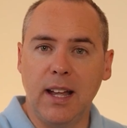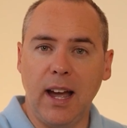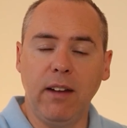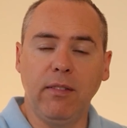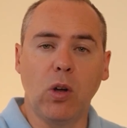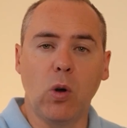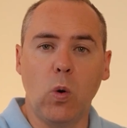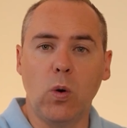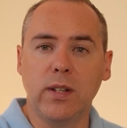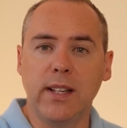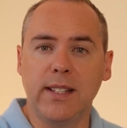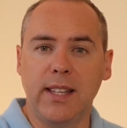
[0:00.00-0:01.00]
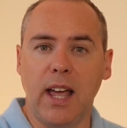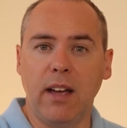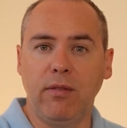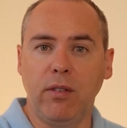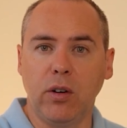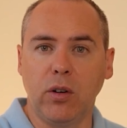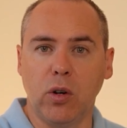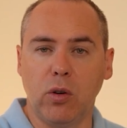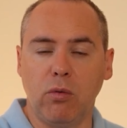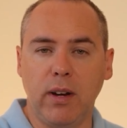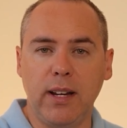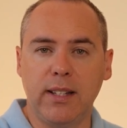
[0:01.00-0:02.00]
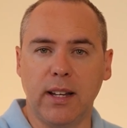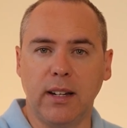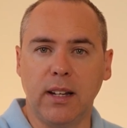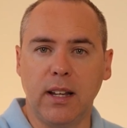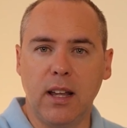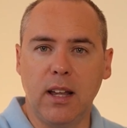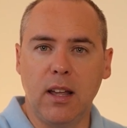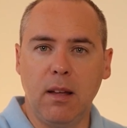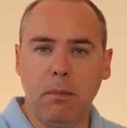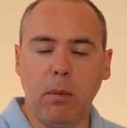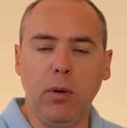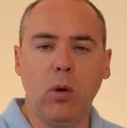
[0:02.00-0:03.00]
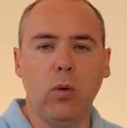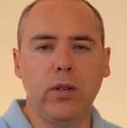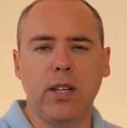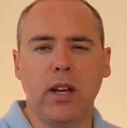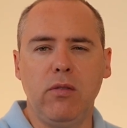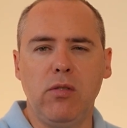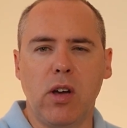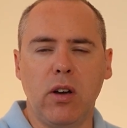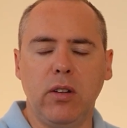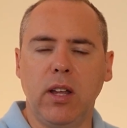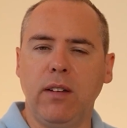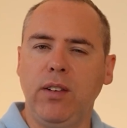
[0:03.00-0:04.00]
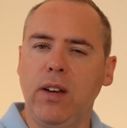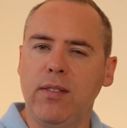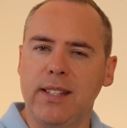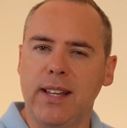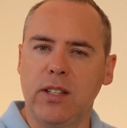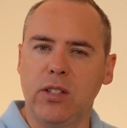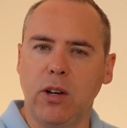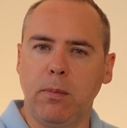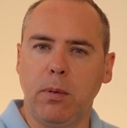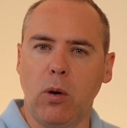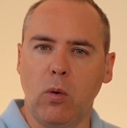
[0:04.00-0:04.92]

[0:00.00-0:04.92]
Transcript: And of course, it's there for a good reason. But we also know that if you've set up